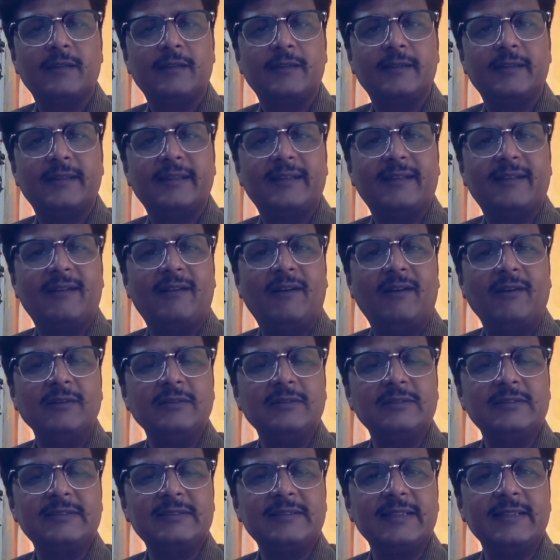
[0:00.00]
The
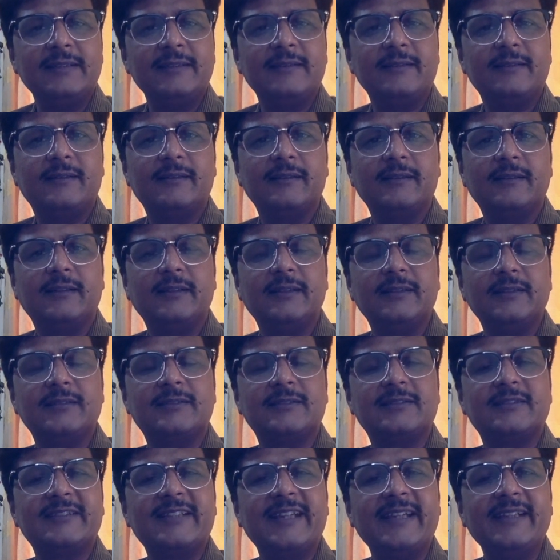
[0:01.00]
constant
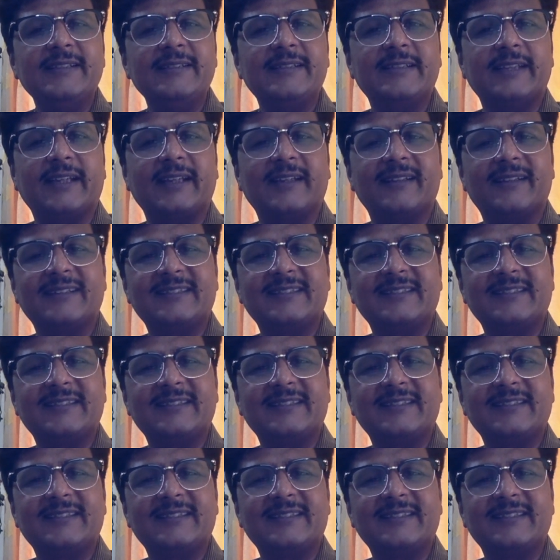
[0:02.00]
is changing.